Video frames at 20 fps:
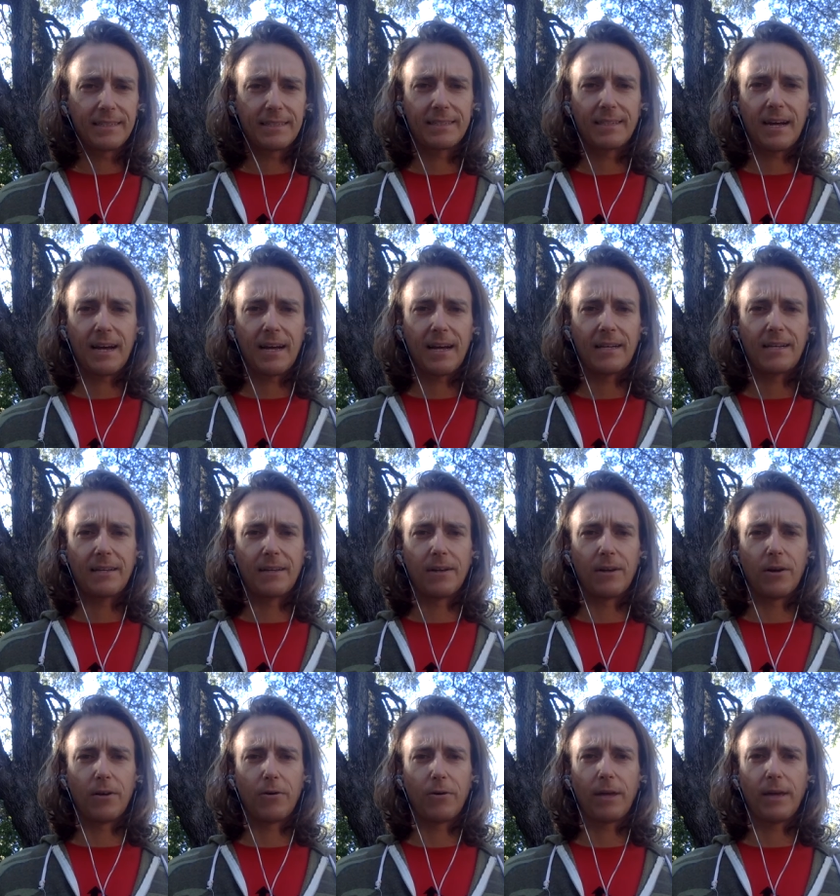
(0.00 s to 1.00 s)
decide
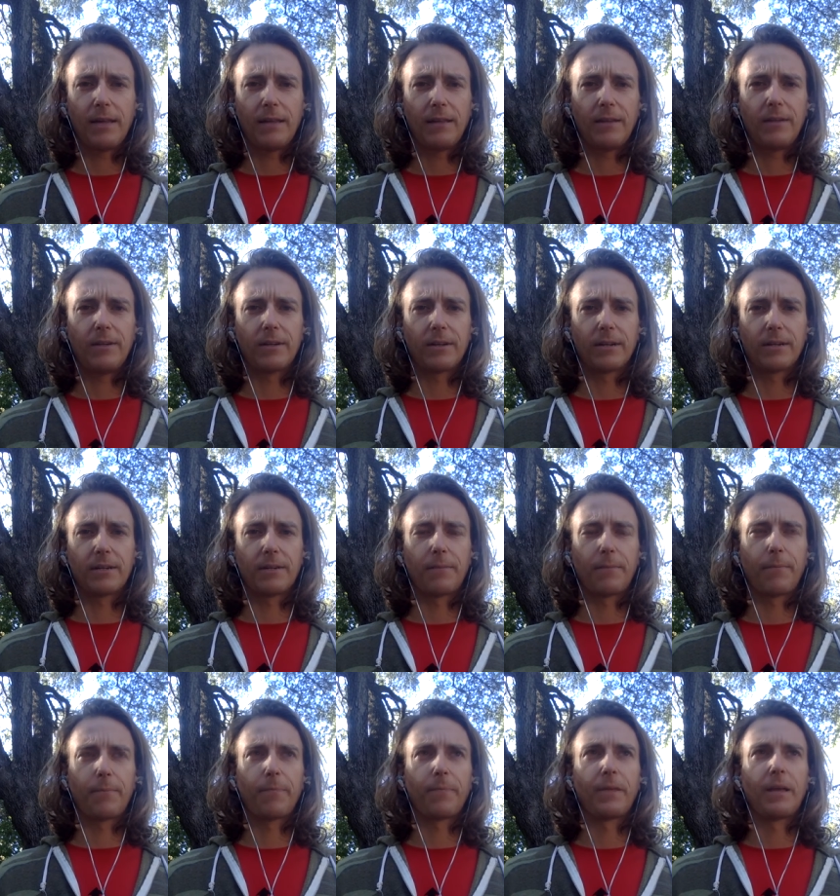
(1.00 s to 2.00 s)
okay, look,
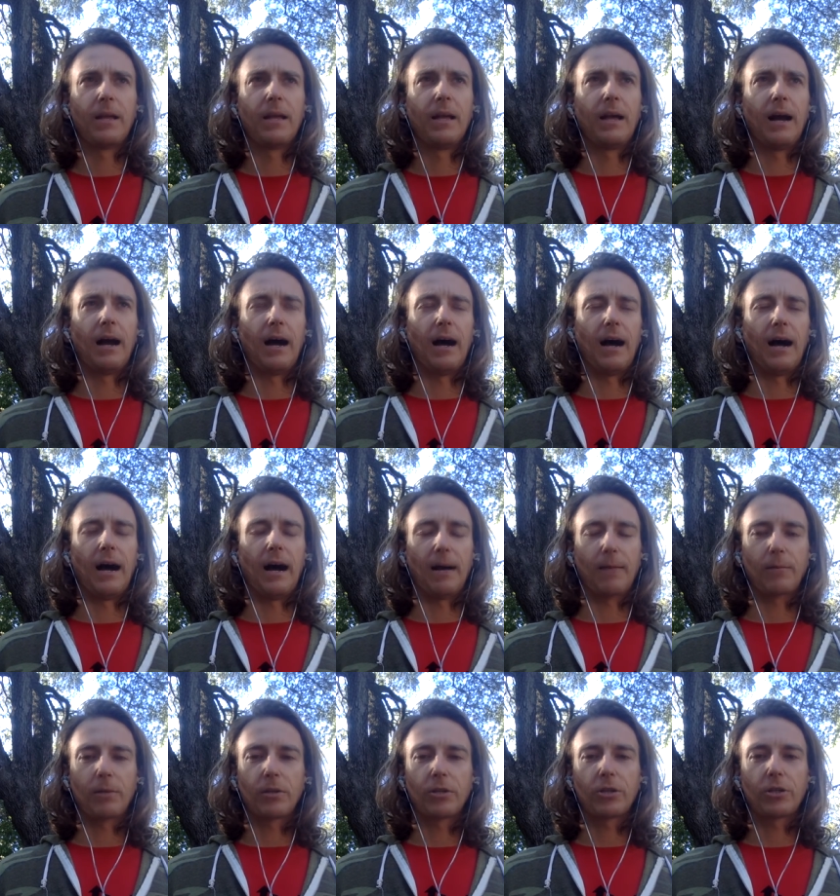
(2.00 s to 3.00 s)

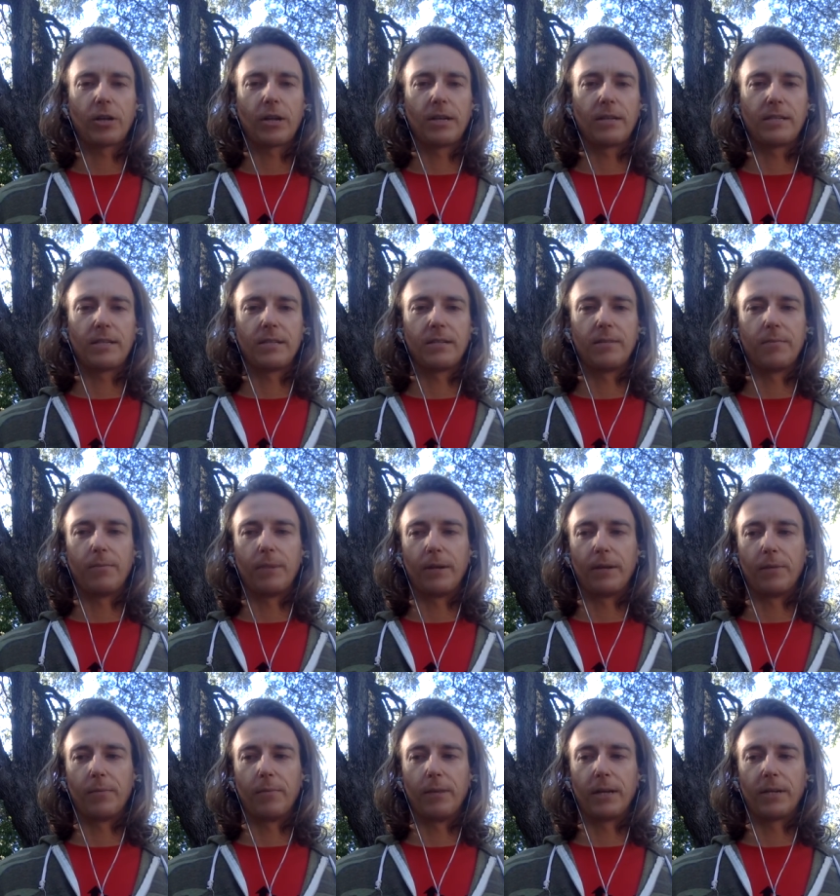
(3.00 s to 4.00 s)
I'm going to try to see the
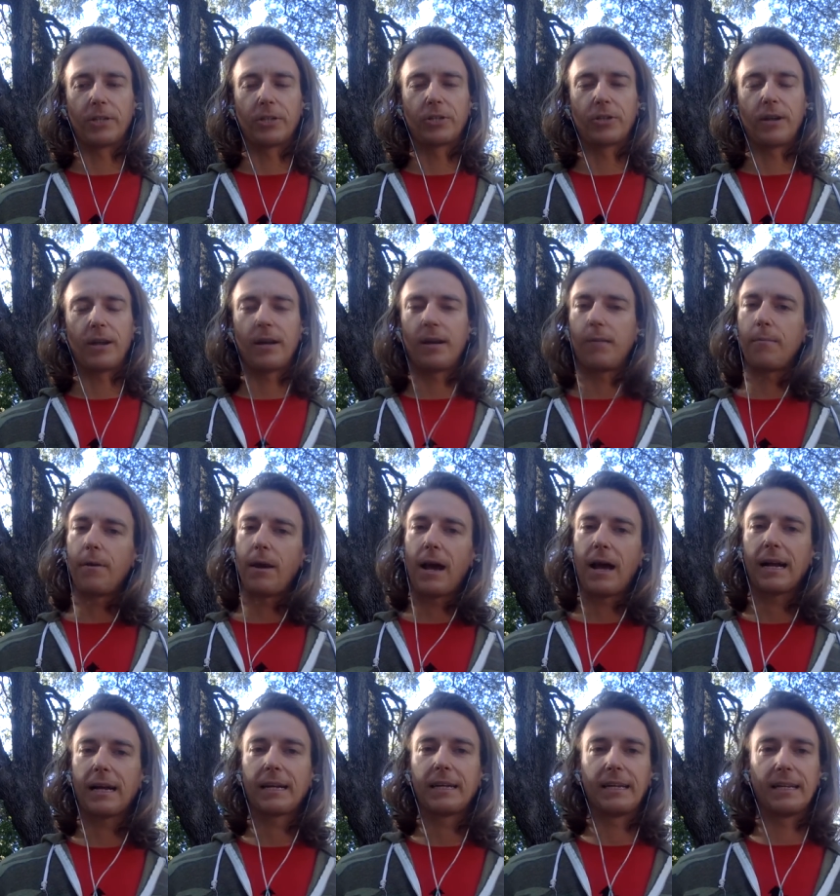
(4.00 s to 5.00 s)
bigger picture and I'm
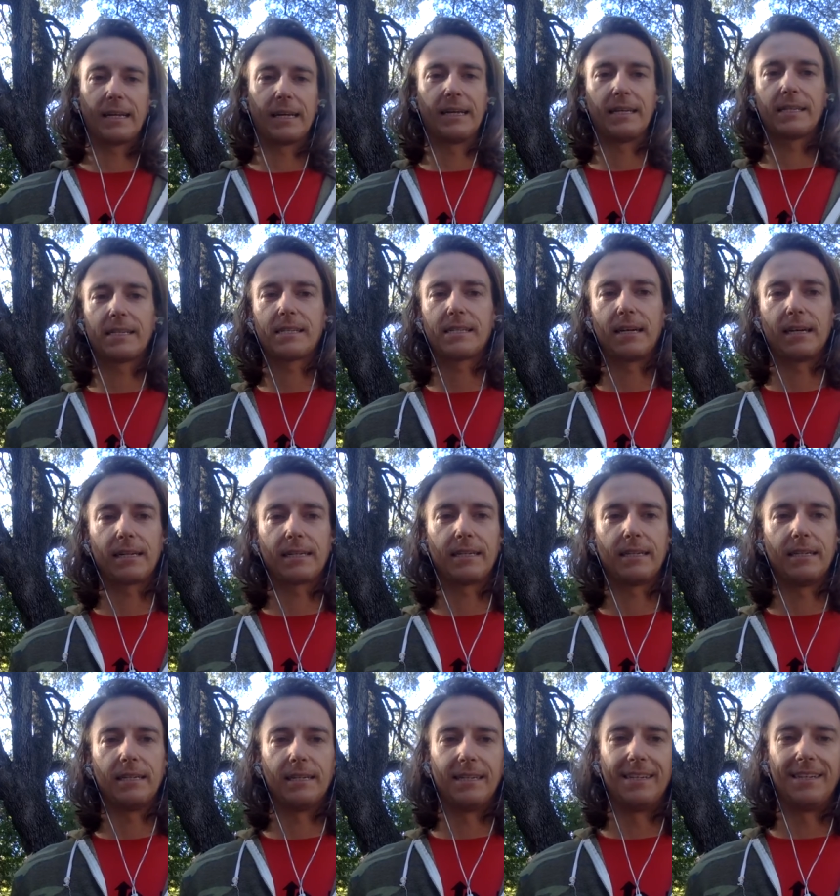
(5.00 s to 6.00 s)
not going to get
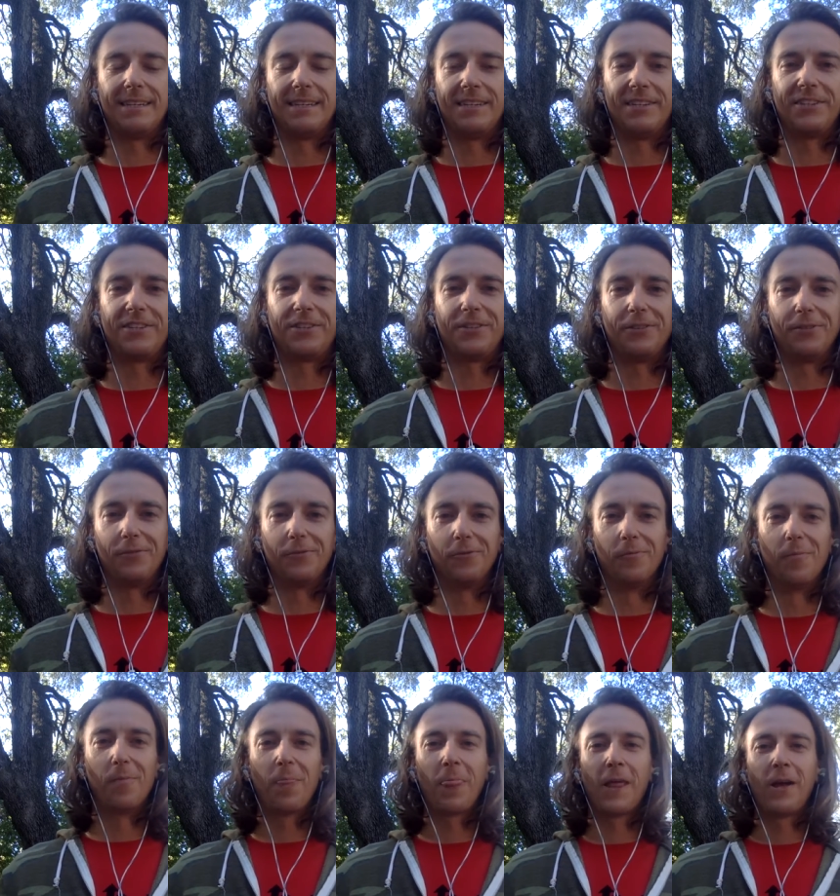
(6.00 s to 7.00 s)
sucked in into
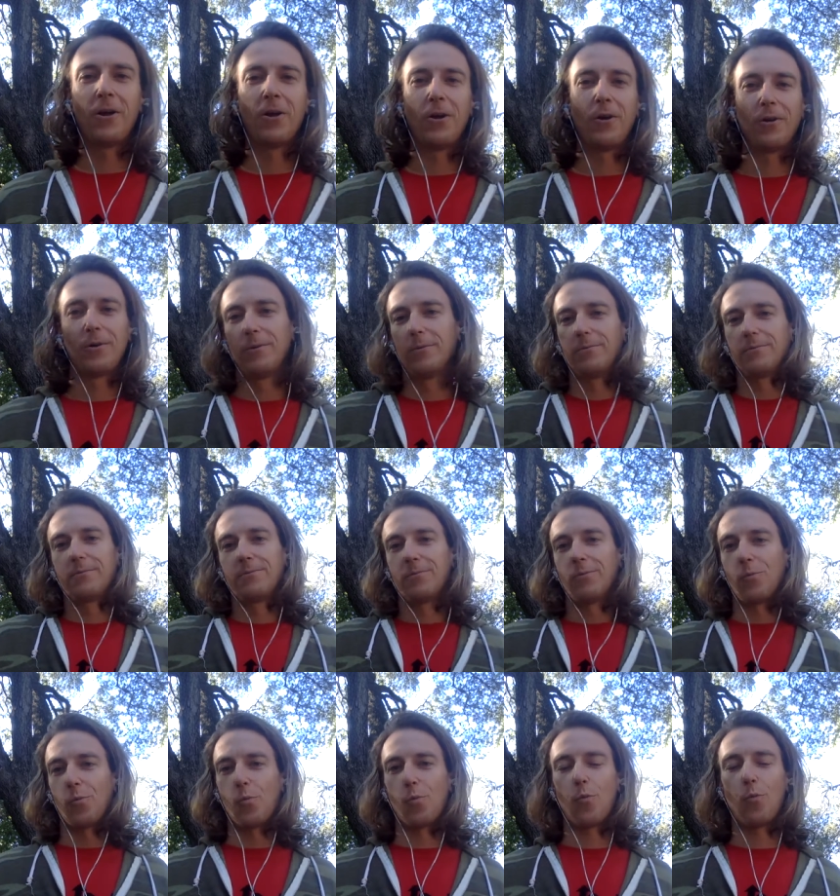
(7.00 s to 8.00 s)

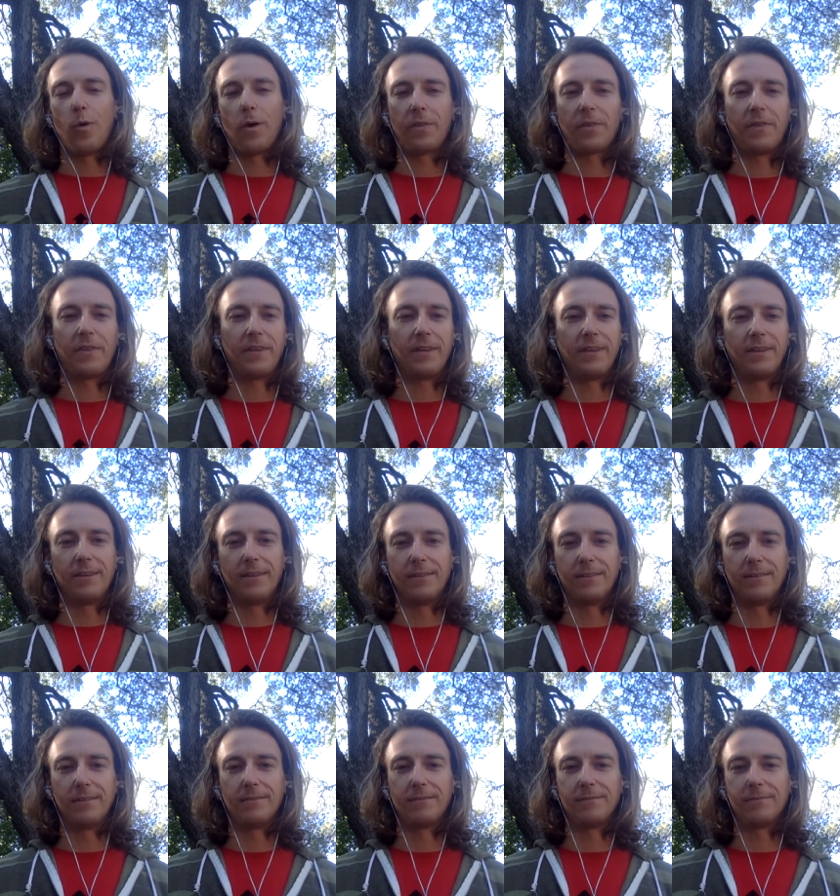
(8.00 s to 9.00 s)
what
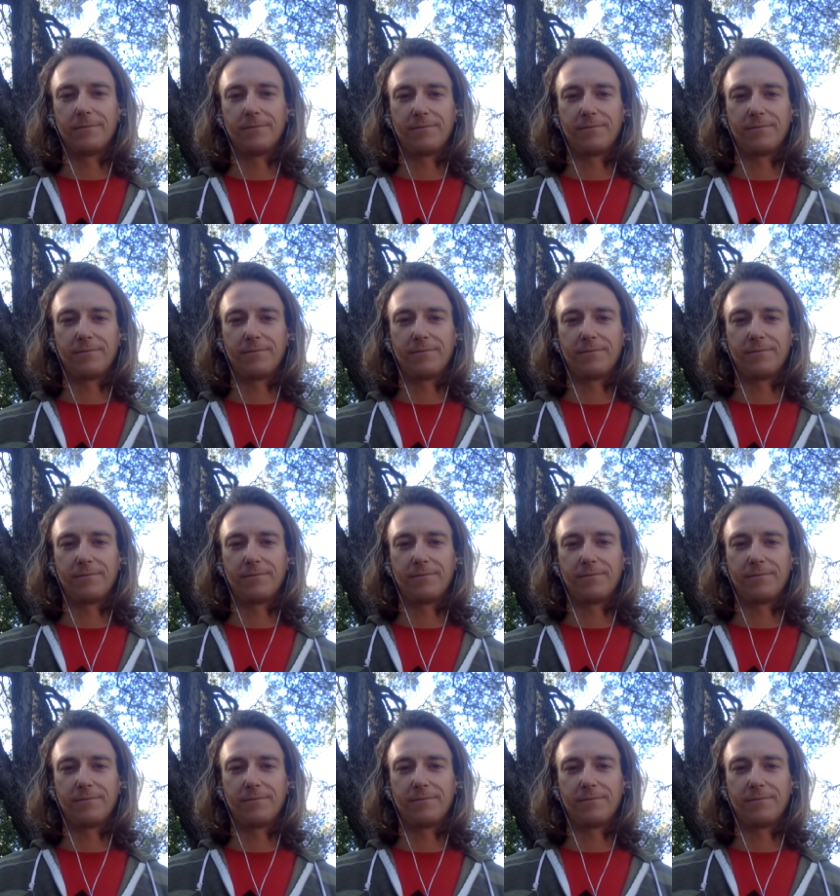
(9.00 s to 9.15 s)
the